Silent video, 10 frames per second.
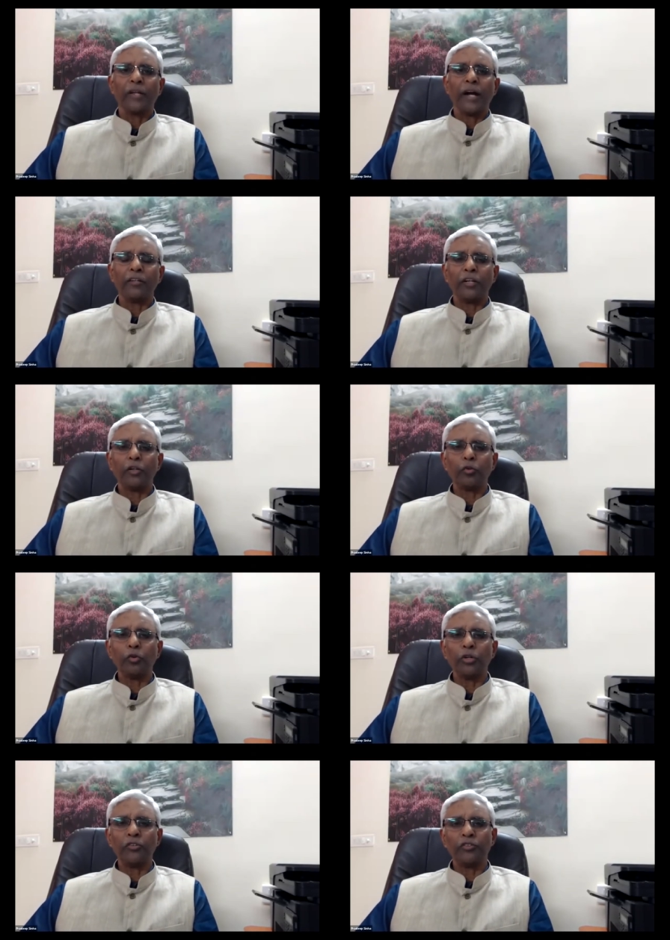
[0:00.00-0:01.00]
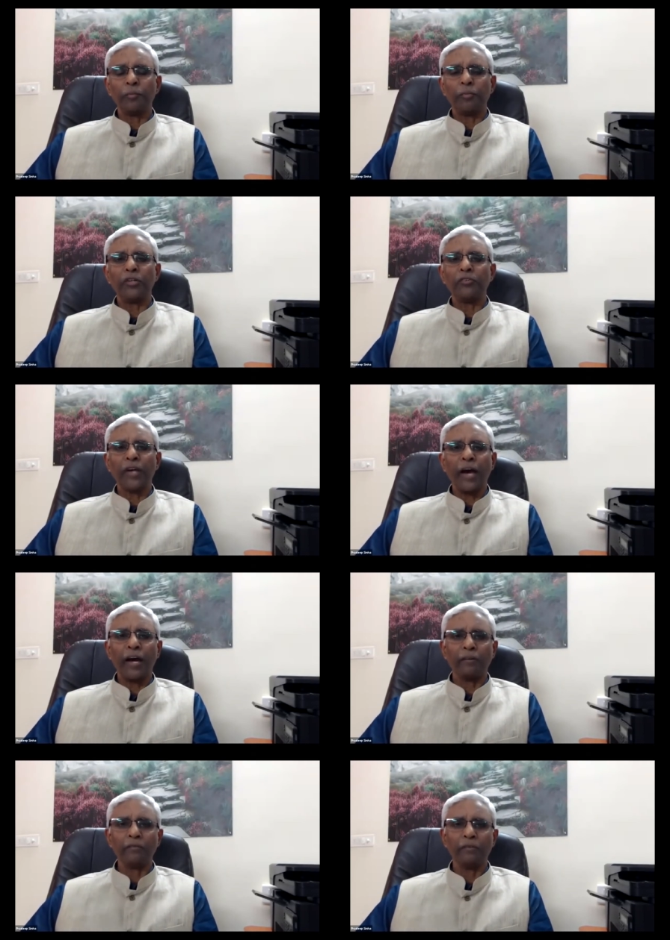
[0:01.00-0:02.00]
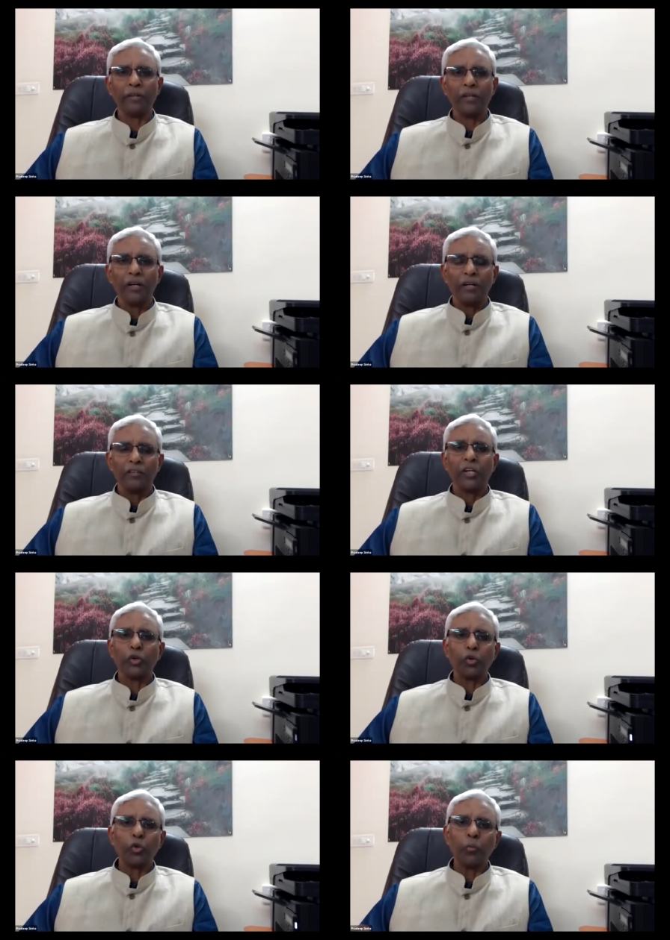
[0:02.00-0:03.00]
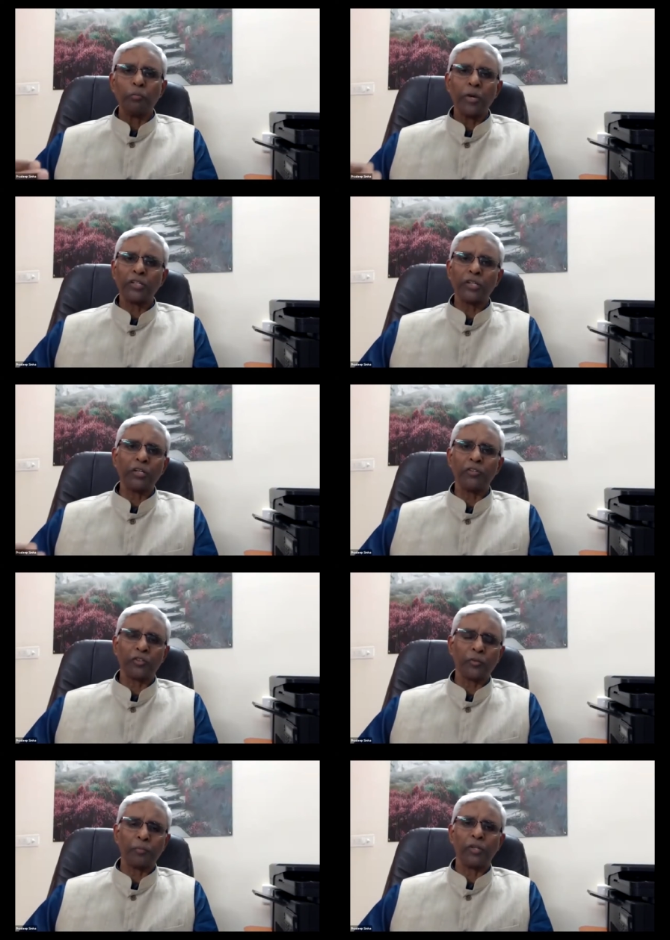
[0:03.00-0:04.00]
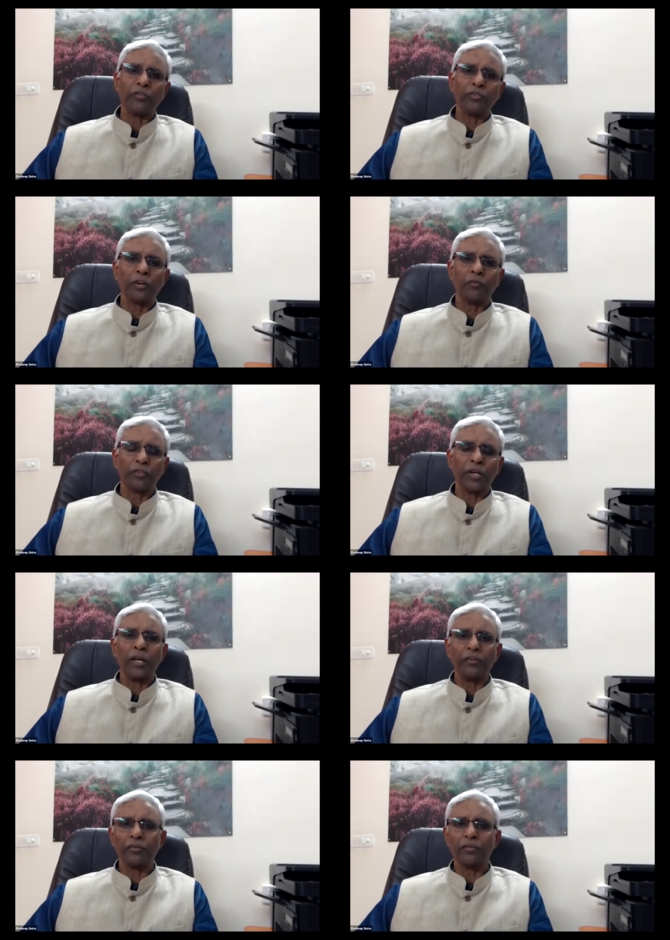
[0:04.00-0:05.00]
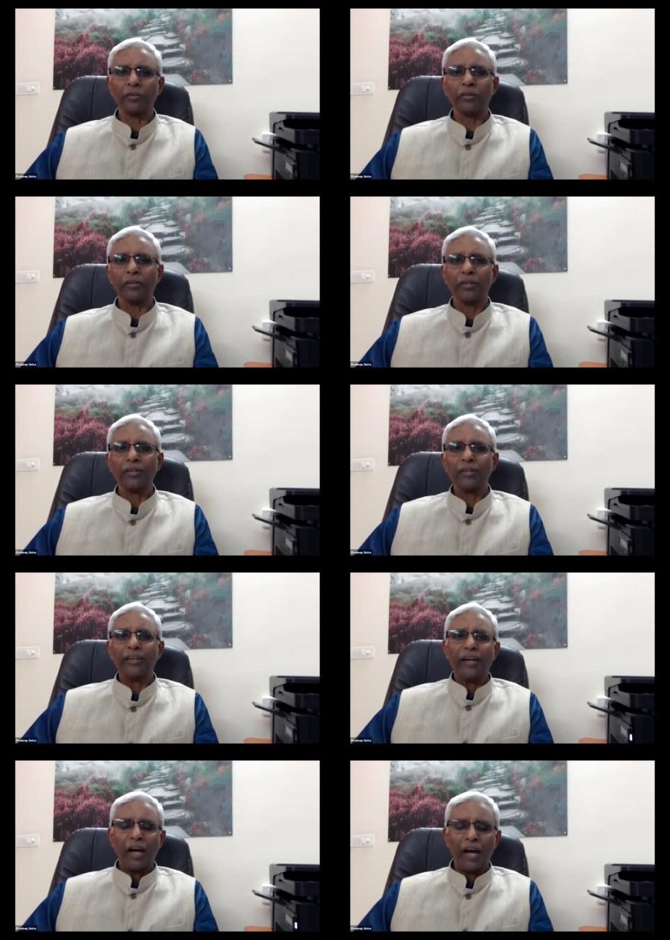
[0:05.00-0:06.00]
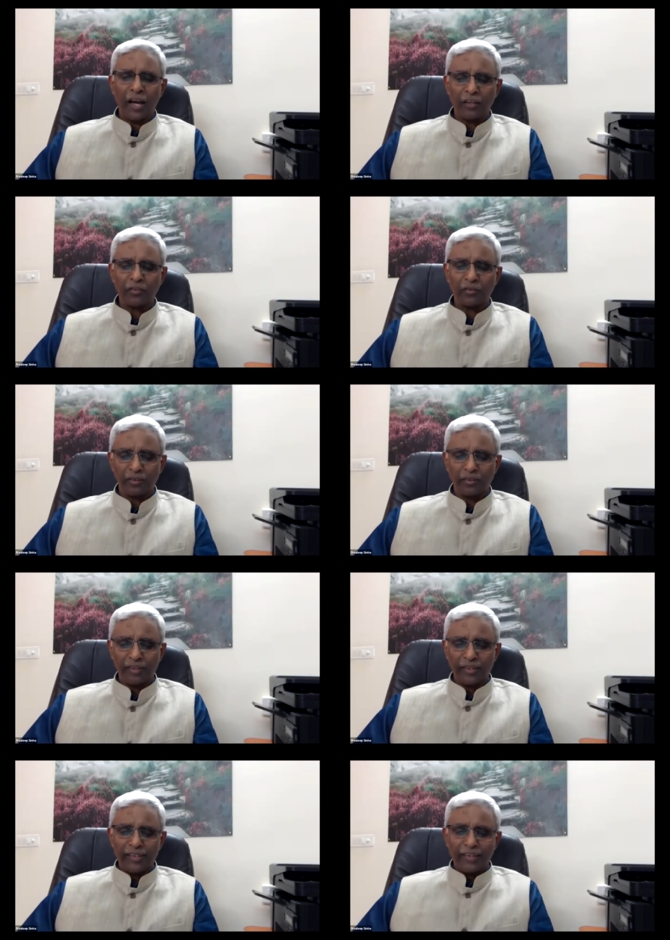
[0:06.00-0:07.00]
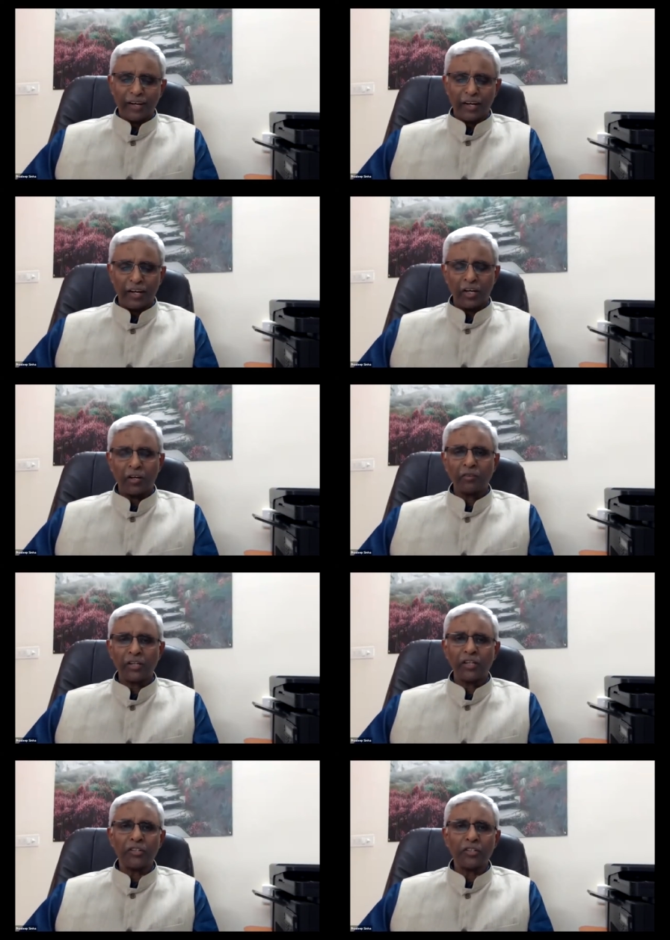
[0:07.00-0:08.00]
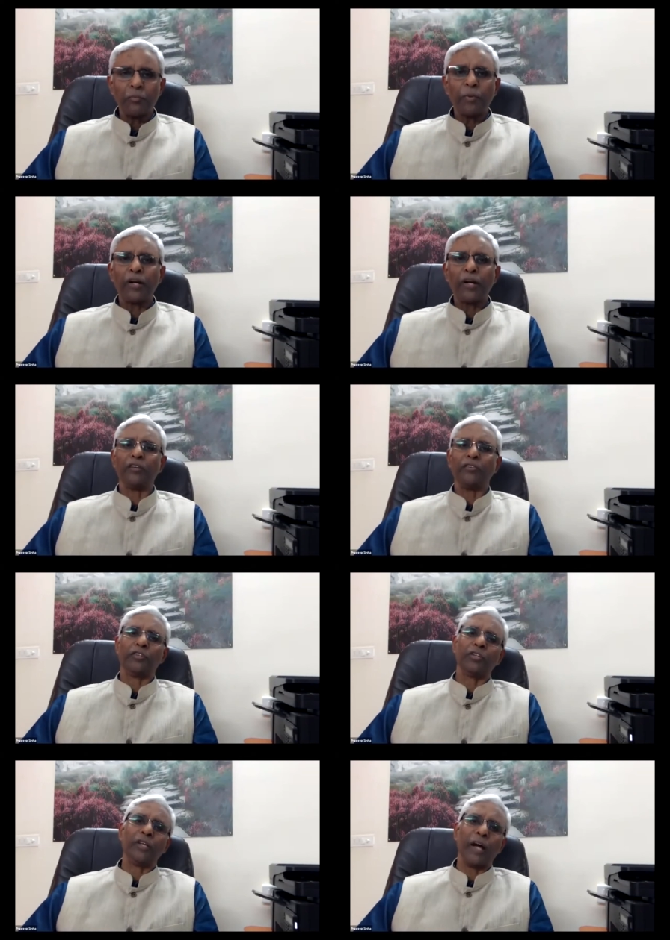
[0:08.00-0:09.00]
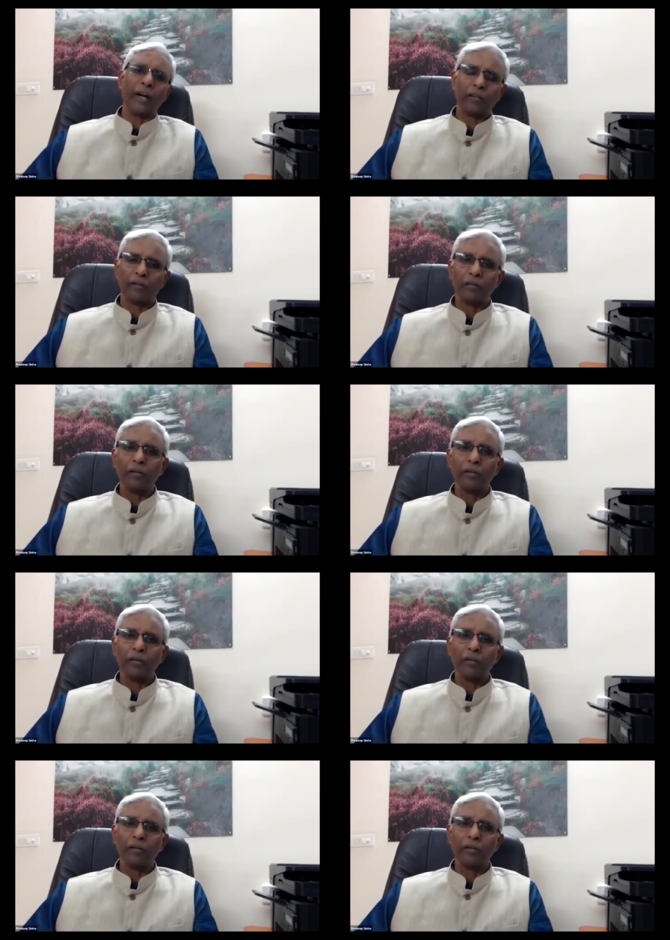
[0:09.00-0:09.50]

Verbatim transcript: that the two disciplines have, the two major disciplines of science has, uh, the interdependency that